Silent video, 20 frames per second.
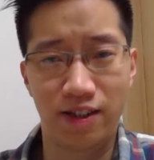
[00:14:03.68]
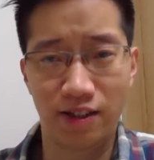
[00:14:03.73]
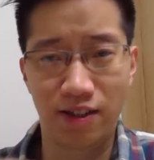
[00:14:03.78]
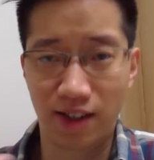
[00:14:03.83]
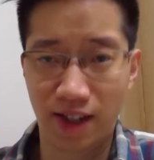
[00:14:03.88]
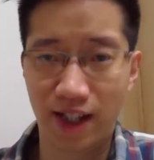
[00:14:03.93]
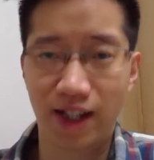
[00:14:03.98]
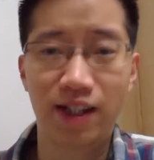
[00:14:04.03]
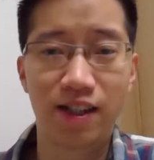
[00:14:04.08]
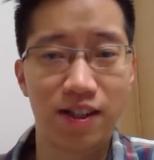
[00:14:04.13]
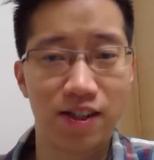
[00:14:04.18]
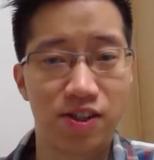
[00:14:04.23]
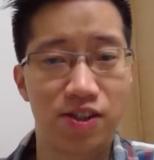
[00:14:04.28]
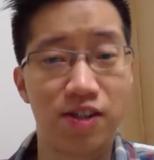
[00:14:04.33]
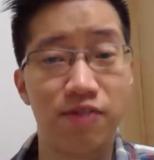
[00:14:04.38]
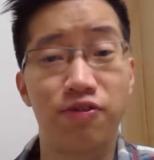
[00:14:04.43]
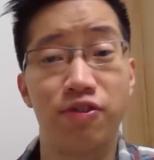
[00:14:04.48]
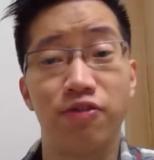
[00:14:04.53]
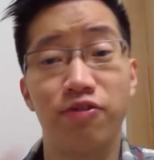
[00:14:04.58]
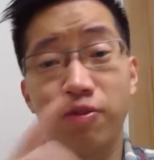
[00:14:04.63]
the link is
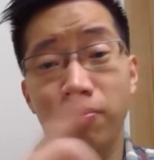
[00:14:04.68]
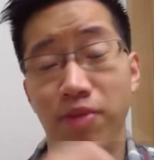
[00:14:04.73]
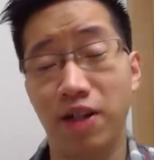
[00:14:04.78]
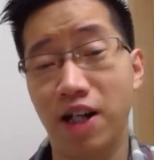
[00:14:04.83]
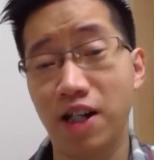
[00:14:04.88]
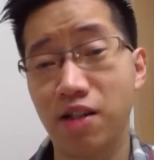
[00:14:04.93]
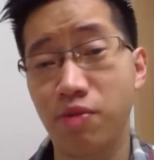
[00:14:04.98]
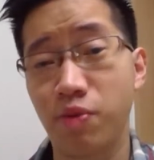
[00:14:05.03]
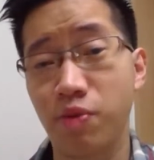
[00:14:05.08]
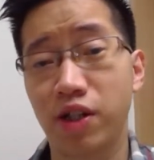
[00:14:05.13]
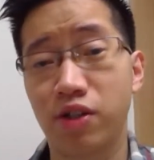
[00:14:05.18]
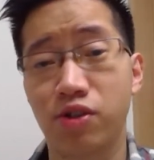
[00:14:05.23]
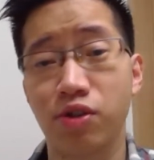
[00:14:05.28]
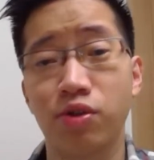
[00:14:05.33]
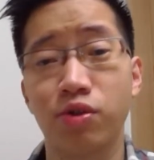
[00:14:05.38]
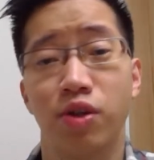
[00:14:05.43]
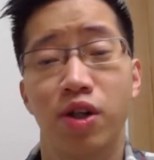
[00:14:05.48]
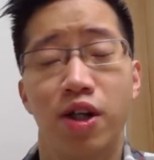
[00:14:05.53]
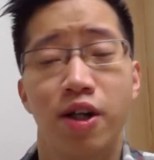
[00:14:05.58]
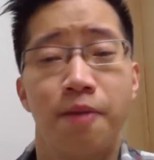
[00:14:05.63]
different from last week.
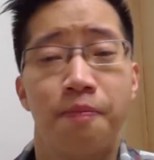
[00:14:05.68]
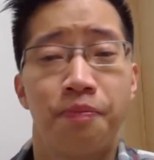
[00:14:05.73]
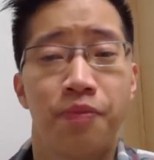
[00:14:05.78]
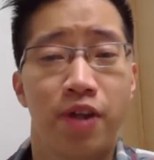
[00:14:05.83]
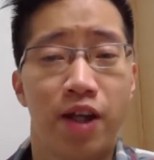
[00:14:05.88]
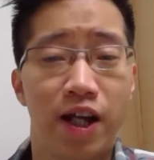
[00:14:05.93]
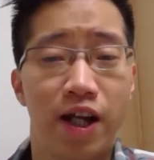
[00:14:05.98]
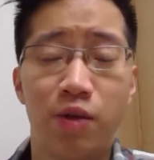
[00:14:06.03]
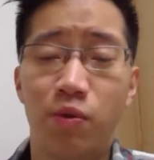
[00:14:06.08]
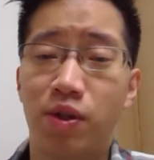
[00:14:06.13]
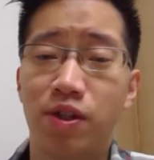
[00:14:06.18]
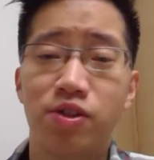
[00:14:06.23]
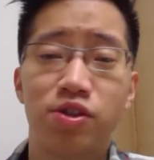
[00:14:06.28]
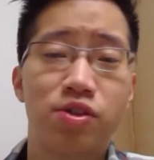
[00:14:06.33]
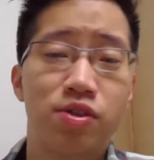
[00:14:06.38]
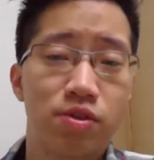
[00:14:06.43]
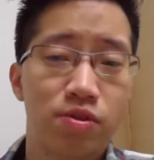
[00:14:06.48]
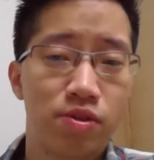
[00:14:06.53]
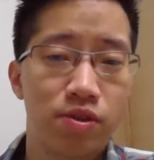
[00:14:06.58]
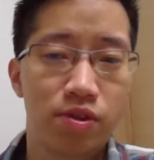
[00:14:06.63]
So
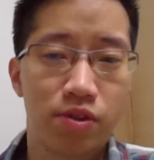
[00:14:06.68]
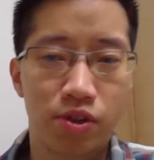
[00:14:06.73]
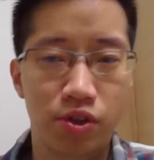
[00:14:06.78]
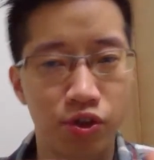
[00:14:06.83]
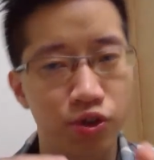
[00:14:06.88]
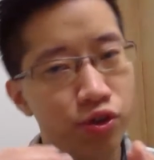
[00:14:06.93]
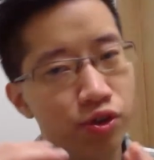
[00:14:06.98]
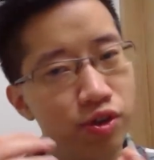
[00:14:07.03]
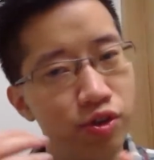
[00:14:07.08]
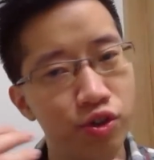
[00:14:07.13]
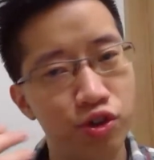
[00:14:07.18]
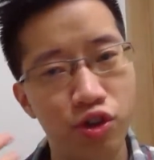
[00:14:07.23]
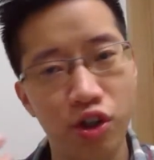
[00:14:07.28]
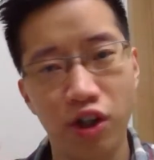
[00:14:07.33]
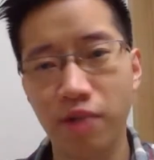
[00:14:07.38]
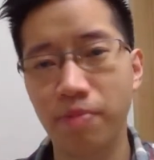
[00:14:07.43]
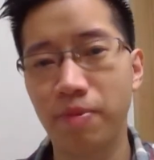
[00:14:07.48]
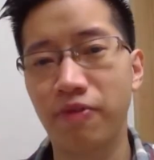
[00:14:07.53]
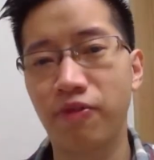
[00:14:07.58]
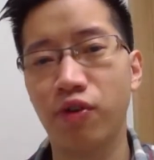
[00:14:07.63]
anyone you
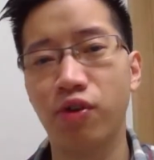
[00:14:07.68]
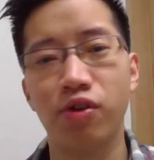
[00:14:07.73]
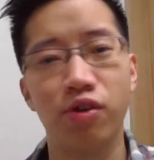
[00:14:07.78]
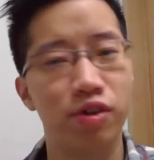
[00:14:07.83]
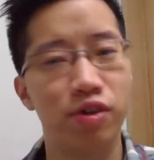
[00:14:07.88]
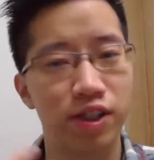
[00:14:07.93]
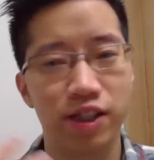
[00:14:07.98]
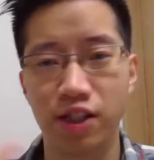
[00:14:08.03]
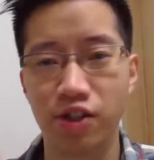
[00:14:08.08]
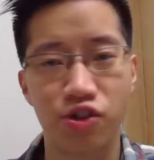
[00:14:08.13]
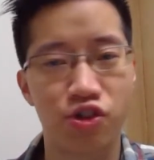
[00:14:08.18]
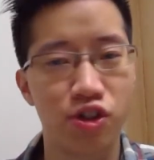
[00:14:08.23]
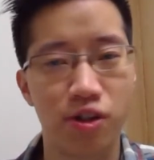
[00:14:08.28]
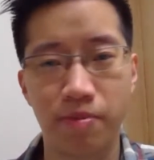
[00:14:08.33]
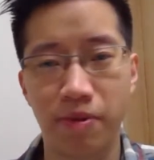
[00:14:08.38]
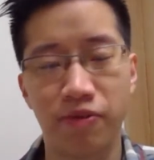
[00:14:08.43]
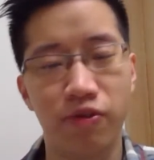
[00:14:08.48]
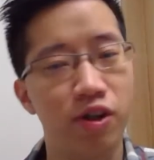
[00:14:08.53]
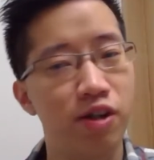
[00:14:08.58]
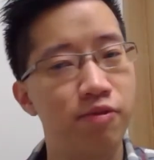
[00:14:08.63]
joined before or didn't
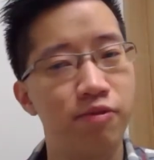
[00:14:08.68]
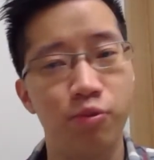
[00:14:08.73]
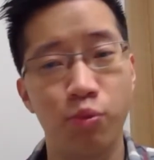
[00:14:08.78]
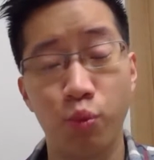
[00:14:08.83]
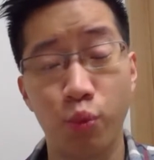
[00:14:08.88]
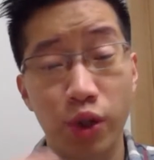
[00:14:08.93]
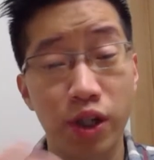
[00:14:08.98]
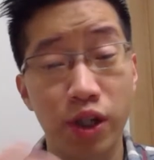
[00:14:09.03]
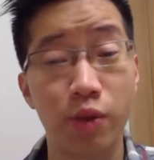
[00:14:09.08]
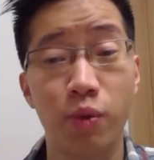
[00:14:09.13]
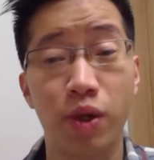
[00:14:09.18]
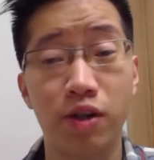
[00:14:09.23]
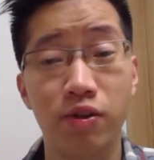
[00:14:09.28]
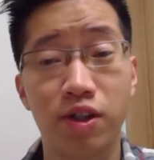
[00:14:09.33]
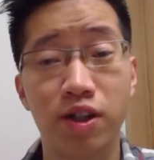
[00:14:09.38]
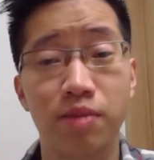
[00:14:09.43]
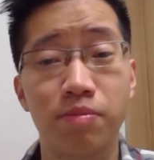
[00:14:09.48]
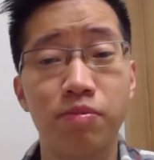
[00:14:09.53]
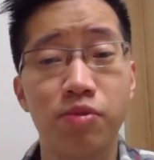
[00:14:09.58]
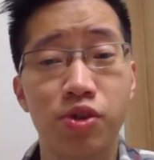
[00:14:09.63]
join before, I'm really
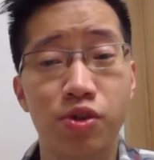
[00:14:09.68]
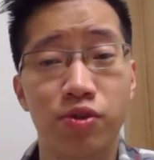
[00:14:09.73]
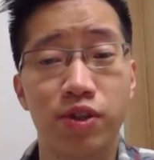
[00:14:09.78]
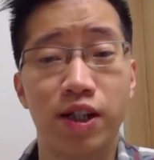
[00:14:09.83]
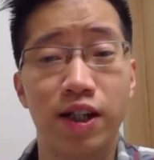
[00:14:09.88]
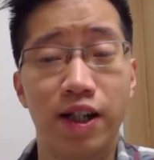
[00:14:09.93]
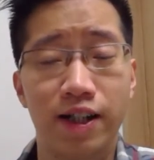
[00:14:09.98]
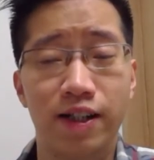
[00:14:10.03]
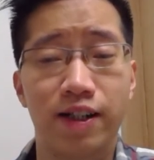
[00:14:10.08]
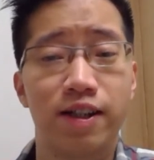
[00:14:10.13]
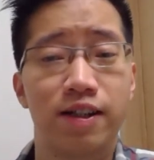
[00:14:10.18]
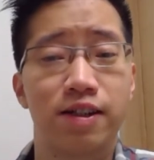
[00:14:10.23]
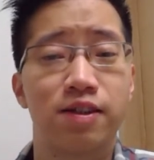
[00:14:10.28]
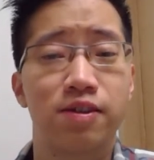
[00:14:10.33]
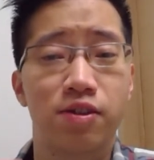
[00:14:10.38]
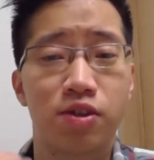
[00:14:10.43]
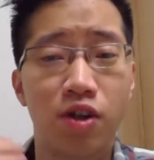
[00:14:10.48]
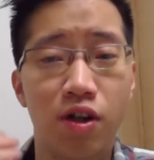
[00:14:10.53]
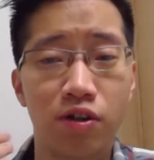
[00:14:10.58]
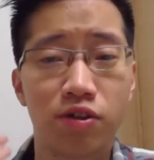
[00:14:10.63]
welcome, so that I
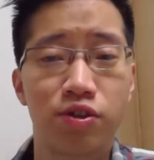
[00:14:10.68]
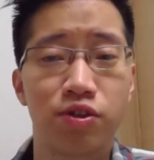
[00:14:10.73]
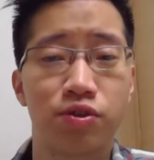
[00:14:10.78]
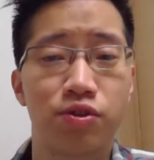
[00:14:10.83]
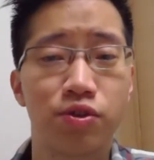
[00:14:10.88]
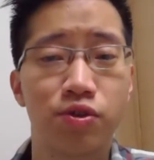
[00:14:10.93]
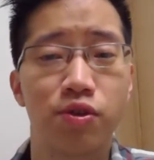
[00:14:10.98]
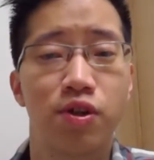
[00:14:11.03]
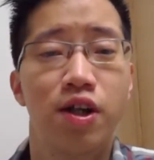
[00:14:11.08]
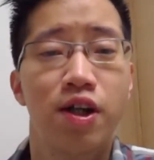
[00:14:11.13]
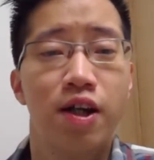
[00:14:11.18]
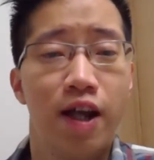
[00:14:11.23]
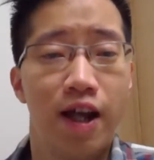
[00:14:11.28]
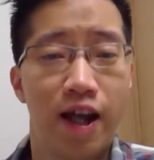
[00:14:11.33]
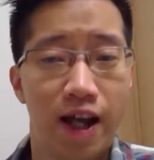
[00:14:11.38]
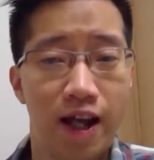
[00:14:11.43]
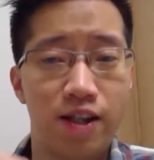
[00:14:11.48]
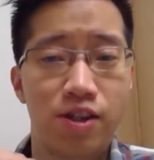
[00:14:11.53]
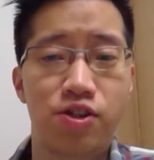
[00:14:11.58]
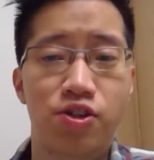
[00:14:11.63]
can talk to you
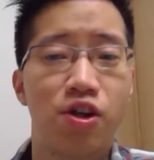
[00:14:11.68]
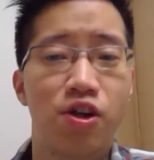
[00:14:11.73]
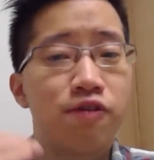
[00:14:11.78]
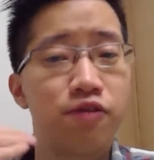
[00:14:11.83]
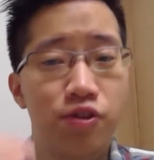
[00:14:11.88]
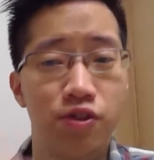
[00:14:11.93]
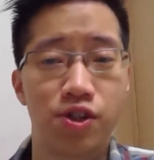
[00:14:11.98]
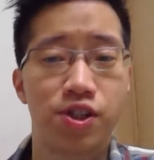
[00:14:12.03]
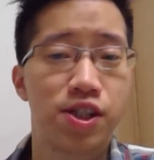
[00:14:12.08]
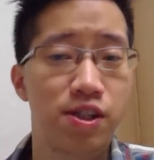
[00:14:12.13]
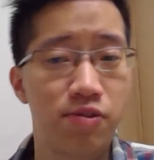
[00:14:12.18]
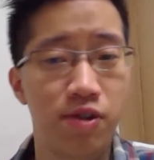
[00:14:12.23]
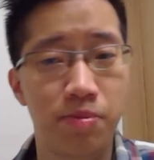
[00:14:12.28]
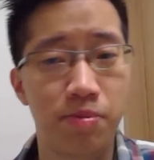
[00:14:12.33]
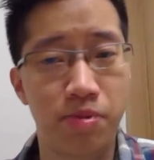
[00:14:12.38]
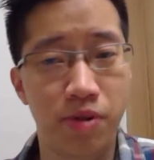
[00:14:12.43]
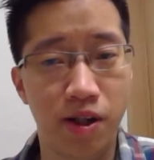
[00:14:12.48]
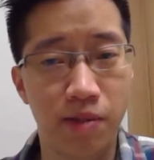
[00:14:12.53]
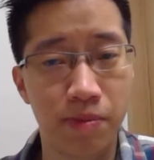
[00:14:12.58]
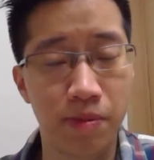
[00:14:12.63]
and solve your
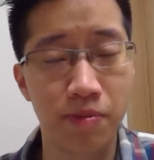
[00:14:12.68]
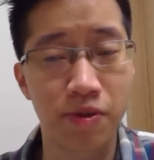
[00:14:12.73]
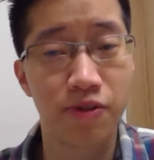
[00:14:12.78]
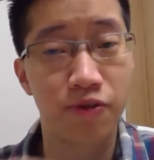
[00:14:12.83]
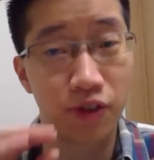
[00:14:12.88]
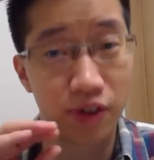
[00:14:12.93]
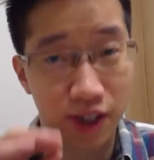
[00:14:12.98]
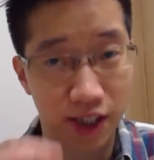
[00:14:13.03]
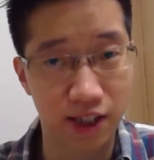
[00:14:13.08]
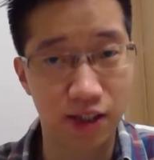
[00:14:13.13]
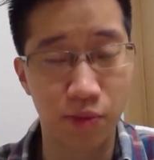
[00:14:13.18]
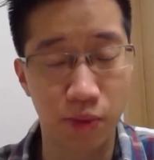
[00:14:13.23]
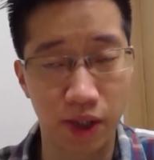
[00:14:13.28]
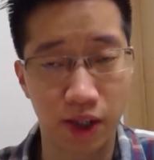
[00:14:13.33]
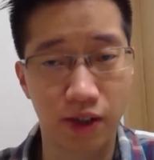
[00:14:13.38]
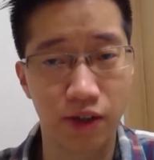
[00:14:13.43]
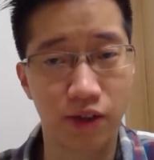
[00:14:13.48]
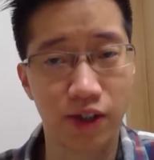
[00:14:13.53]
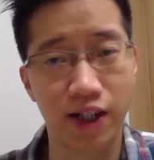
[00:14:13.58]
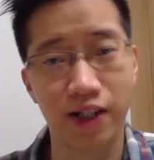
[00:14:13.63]
CV problems for this
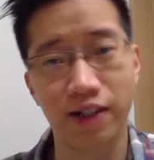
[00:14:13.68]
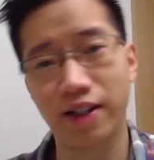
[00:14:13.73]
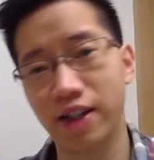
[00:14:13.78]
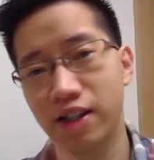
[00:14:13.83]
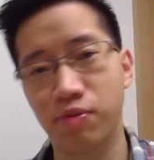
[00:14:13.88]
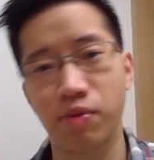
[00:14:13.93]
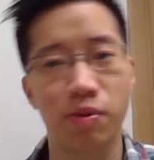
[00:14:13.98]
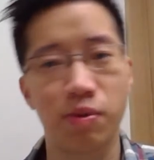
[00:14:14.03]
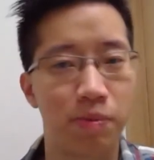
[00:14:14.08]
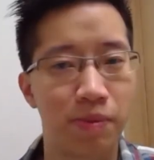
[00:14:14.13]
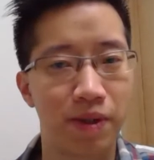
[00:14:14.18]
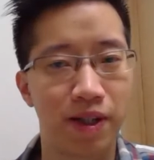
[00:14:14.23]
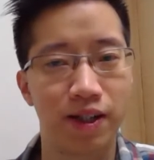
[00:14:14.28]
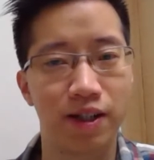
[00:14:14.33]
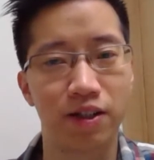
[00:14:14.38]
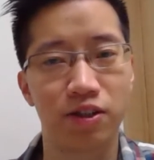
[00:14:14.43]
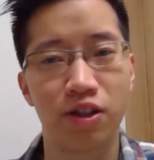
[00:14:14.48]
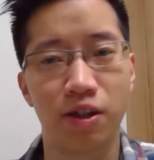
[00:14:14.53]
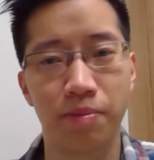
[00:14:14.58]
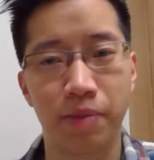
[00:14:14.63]
week. Okay, next week will be
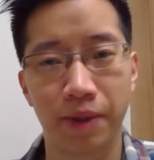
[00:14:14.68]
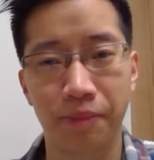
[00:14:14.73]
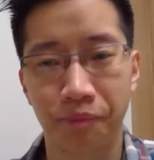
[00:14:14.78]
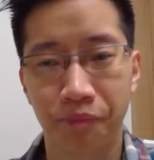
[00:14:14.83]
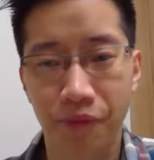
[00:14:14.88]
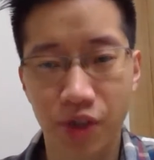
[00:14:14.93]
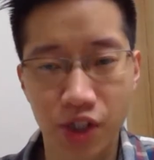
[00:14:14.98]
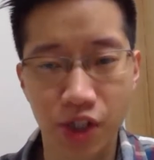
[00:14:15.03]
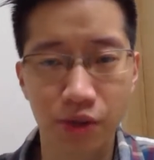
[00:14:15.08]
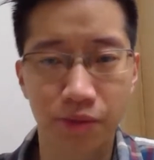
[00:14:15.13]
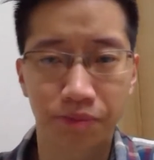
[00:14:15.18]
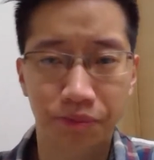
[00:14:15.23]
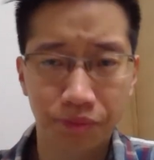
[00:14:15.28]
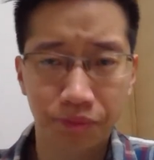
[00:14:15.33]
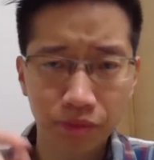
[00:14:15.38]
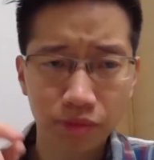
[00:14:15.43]
another topic. So